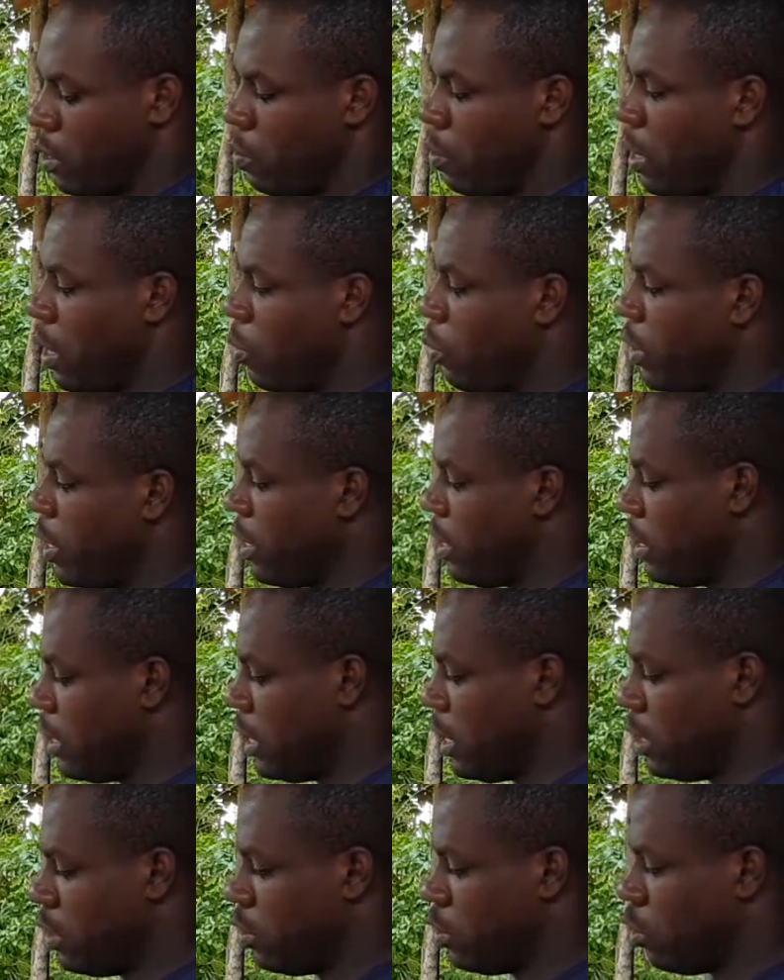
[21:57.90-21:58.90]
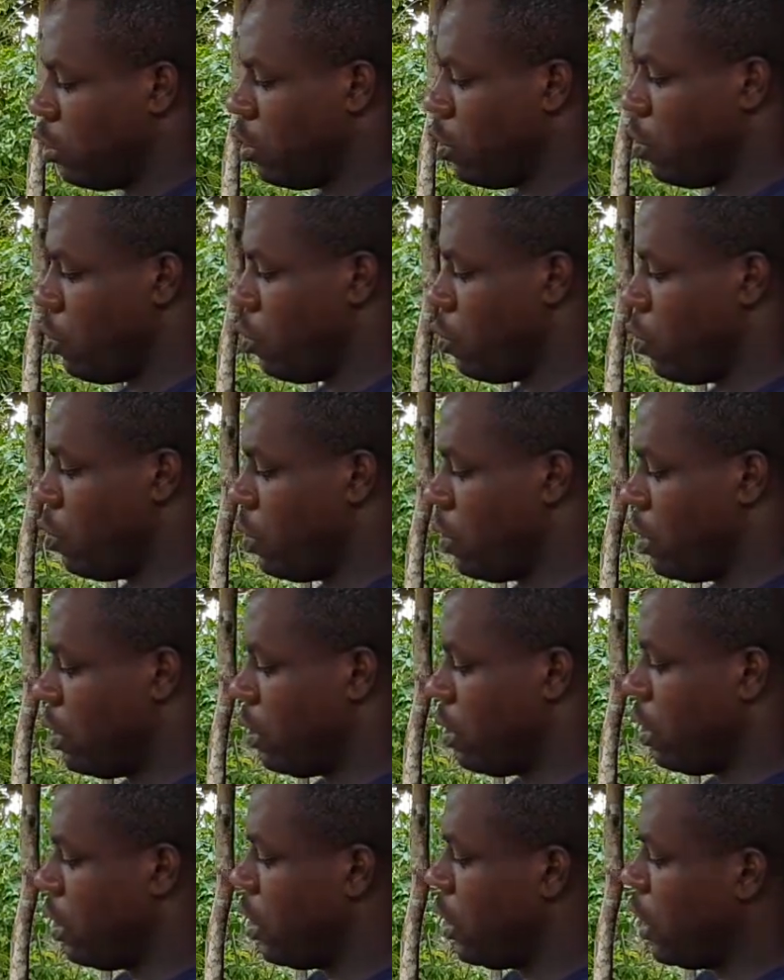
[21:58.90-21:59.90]
what we'll need to do
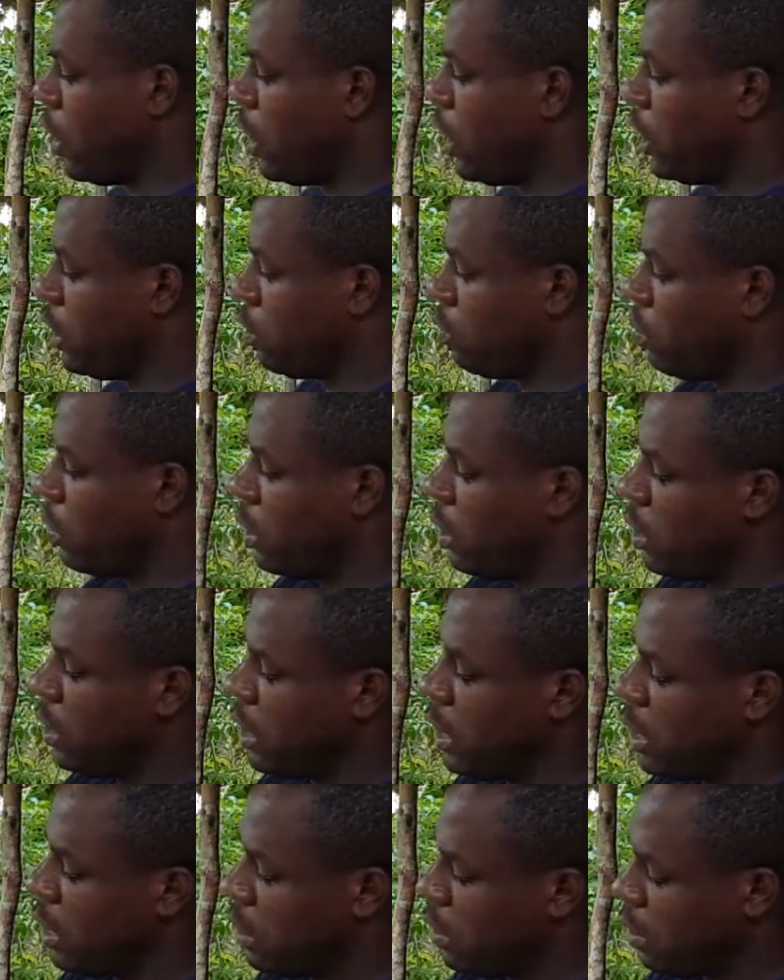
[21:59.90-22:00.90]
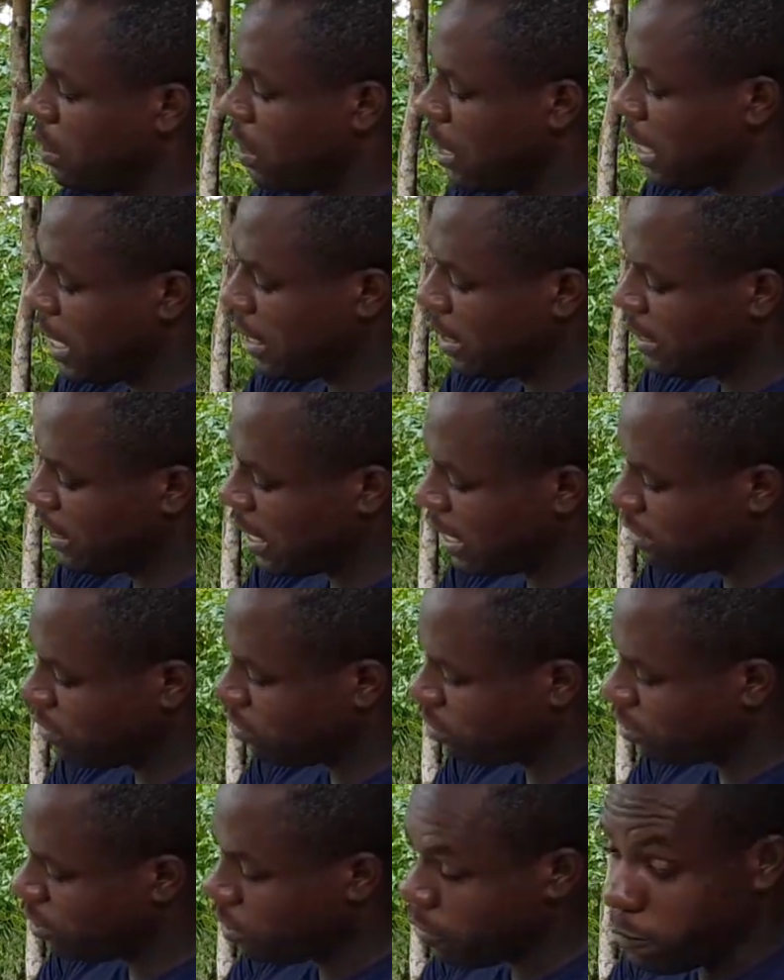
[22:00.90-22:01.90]
is we'll need to
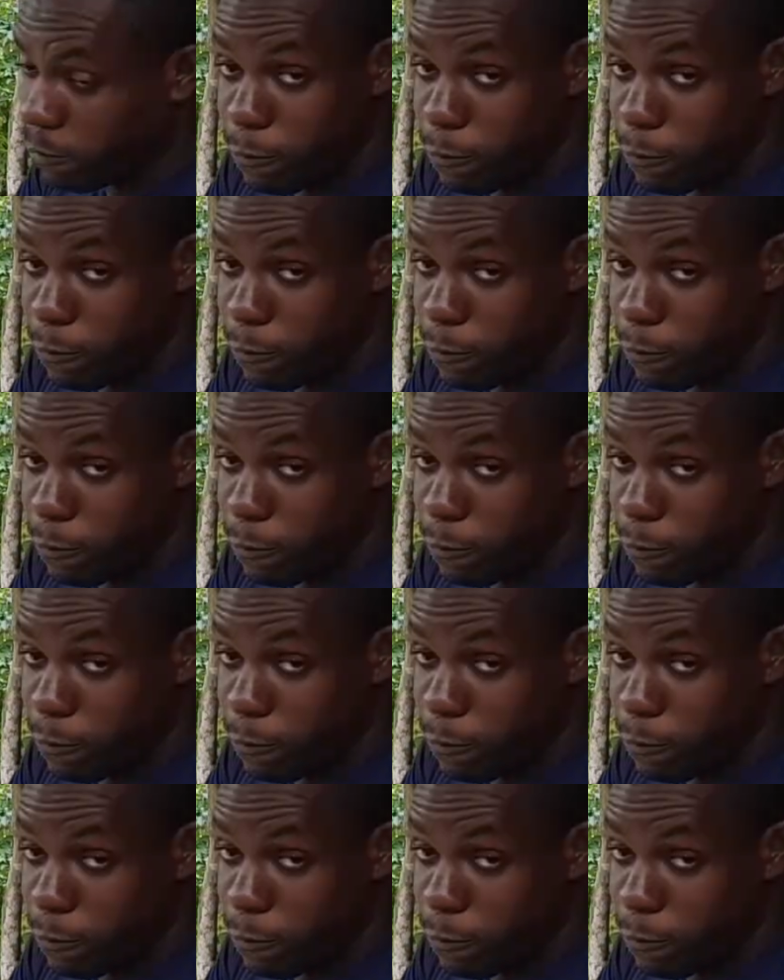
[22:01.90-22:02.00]
attach the